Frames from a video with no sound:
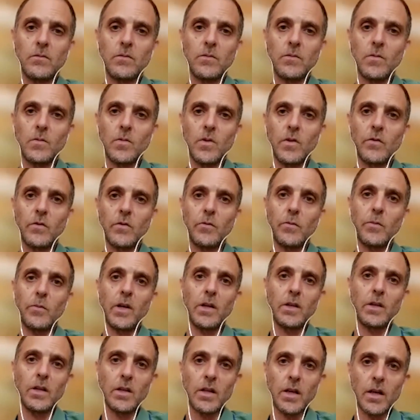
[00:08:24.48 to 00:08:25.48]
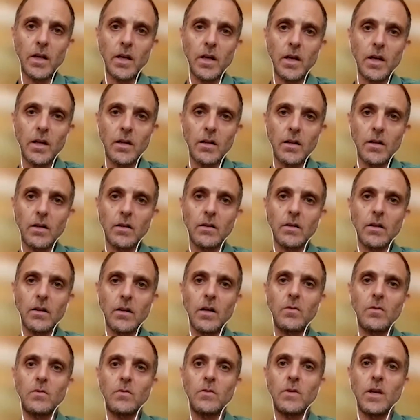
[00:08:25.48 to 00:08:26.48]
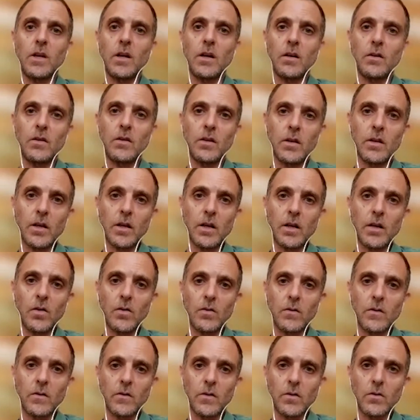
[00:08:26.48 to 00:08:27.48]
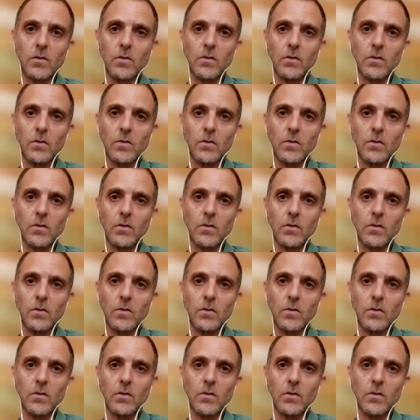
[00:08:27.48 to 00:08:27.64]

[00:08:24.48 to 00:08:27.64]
We've been in hell, and now they are in hell also.